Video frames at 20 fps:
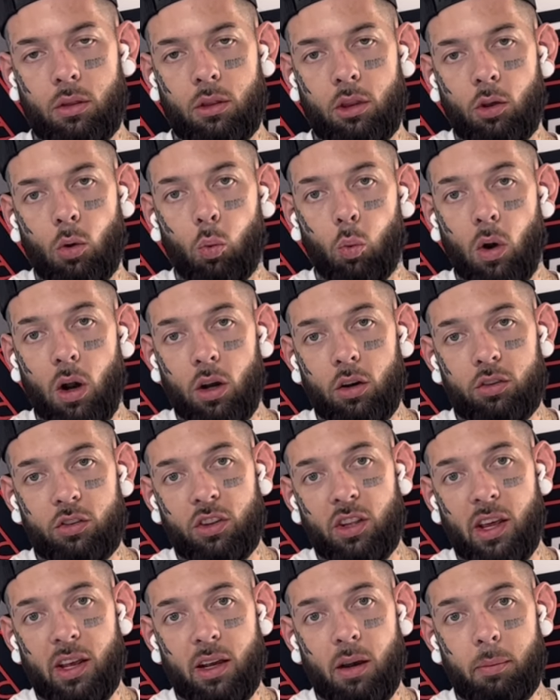the
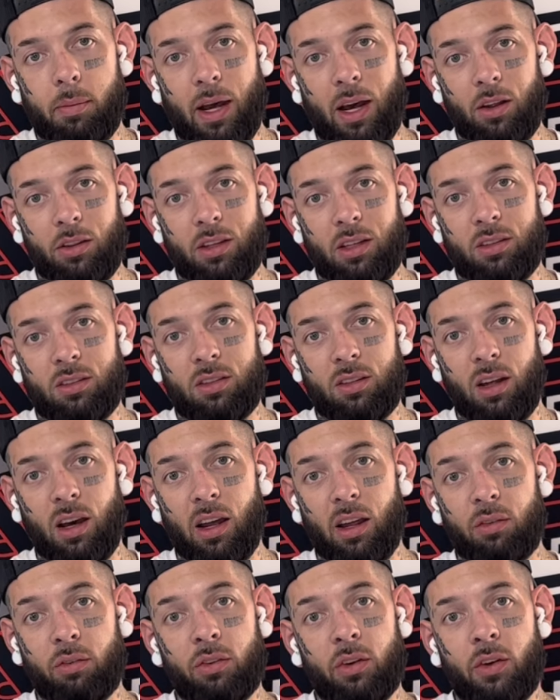worst thing about this
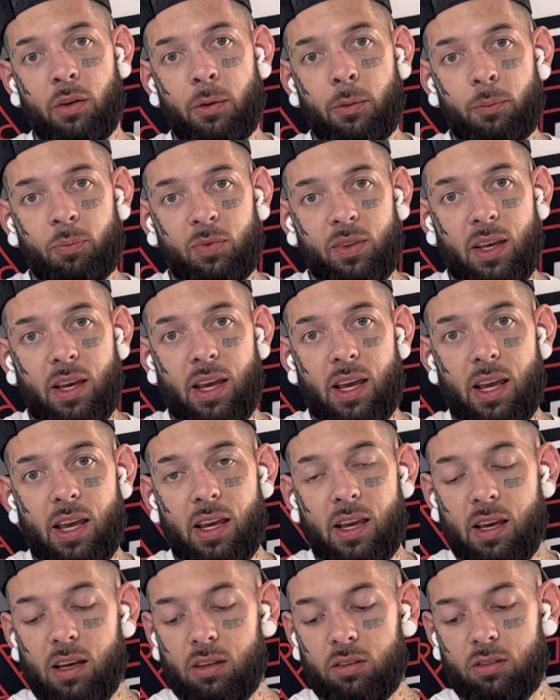knife
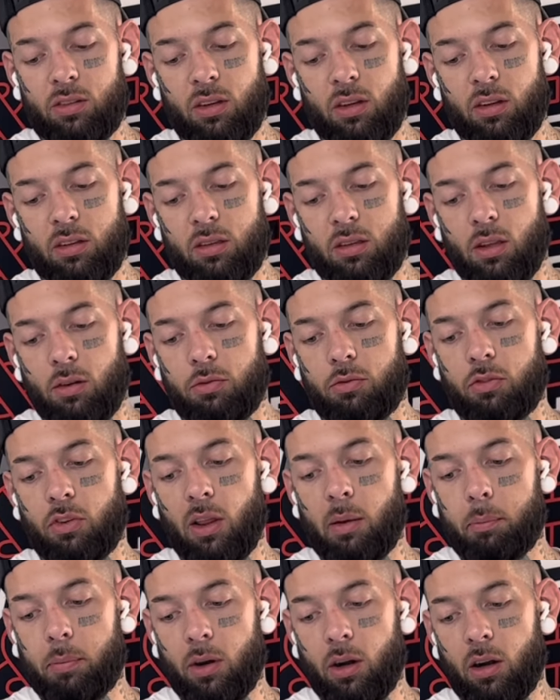is the
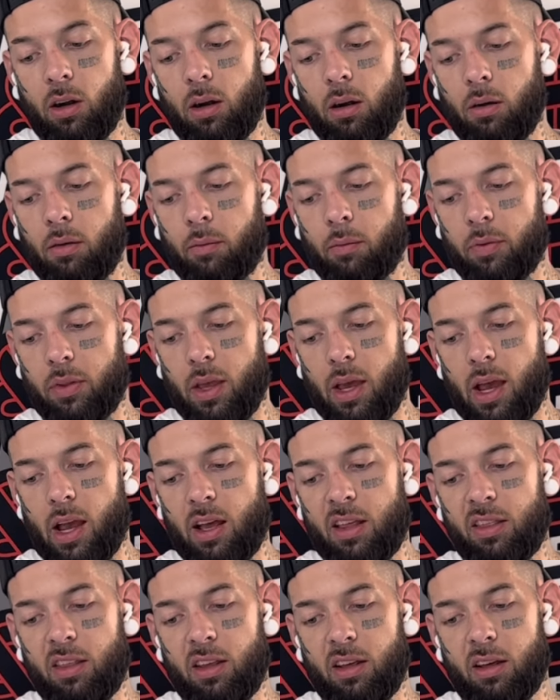flipper
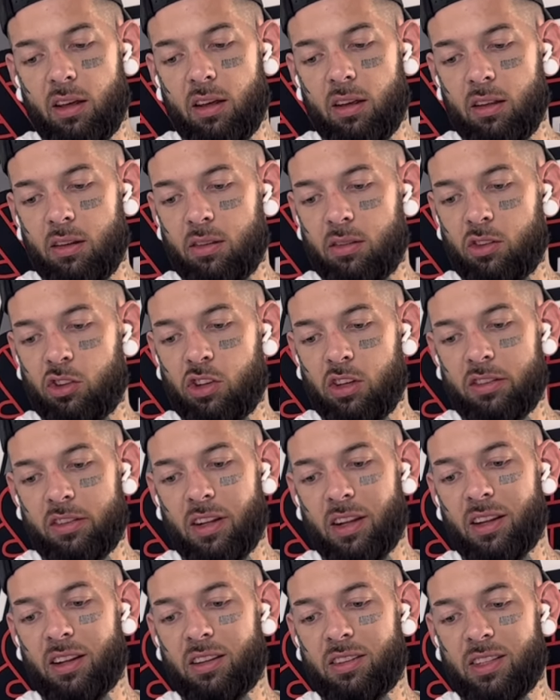and the just
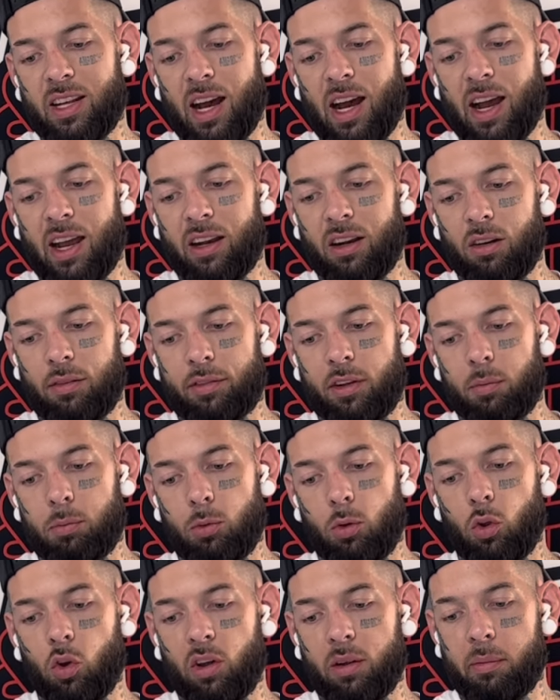the design of
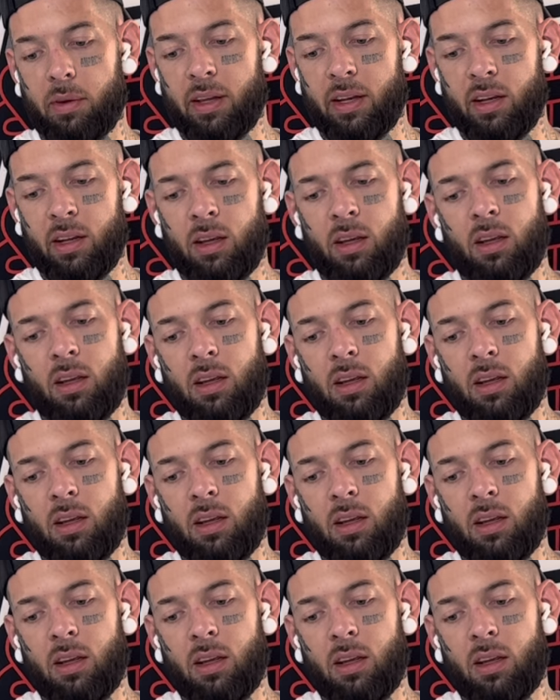deployment.